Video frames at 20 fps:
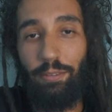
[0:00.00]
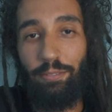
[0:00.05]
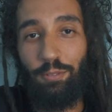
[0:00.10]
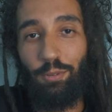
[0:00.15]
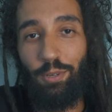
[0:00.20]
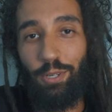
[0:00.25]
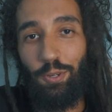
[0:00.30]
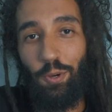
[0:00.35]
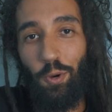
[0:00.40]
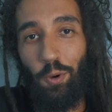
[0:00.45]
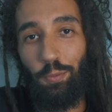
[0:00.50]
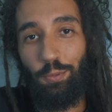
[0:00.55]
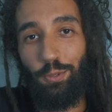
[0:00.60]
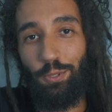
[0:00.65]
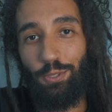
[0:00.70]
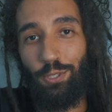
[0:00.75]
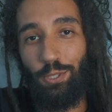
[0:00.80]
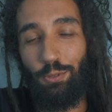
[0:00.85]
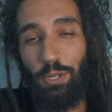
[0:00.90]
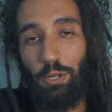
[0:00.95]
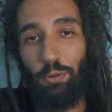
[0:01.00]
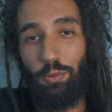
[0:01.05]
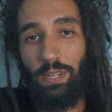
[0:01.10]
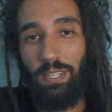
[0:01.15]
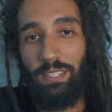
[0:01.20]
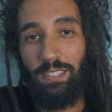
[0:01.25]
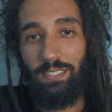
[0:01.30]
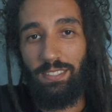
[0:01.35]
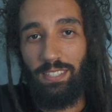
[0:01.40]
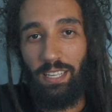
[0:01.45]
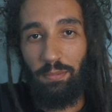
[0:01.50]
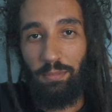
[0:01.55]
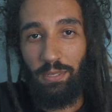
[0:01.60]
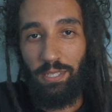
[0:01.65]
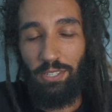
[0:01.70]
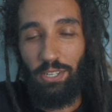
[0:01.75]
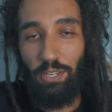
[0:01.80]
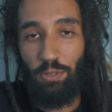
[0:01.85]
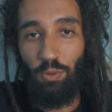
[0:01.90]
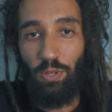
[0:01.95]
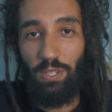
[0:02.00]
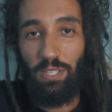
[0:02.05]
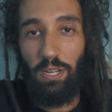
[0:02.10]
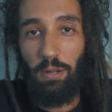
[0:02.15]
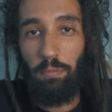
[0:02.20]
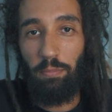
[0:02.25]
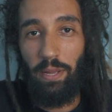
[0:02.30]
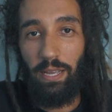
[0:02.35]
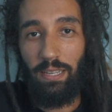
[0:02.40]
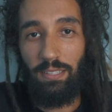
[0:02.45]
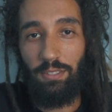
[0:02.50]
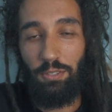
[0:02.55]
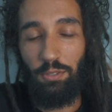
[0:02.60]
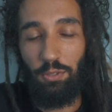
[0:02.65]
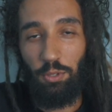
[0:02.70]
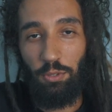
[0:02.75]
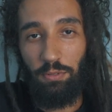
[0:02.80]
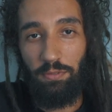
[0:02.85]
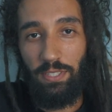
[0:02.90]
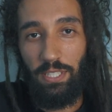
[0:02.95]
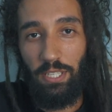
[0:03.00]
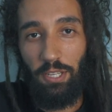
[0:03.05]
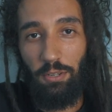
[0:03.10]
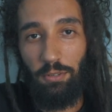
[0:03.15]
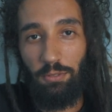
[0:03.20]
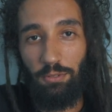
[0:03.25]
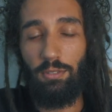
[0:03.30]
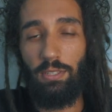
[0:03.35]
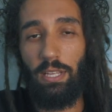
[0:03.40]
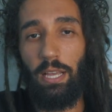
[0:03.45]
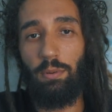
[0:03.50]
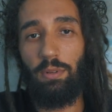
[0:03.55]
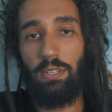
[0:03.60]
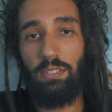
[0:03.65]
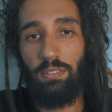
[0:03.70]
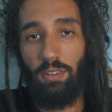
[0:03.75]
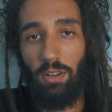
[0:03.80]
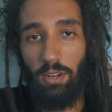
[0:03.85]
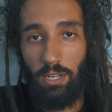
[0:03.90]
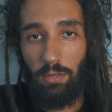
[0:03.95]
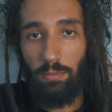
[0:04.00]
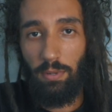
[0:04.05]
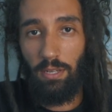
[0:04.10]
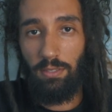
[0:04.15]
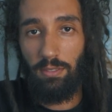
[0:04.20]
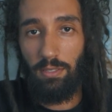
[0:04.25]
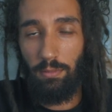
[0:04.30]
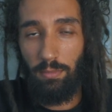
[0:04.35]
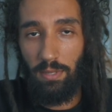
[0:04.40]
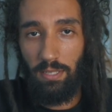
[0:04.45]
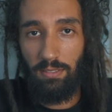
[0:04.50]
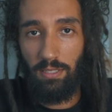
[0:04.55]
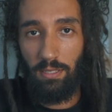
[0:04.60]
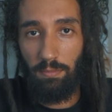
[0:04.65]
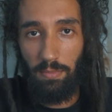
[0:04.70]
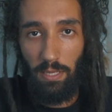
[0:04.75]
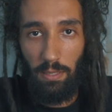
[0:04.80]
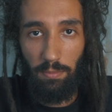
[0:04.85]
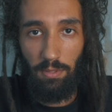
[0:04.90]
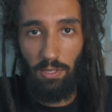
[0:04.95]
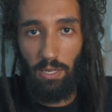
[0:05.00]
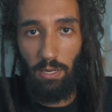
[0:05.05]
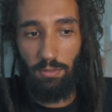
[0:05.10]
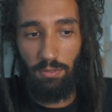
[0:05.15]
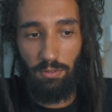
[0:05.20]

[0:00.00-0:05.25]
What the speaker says: everyone, hope you're doing well. Seb here and welcome back to a new video. Today I want to talk about an amazing paper I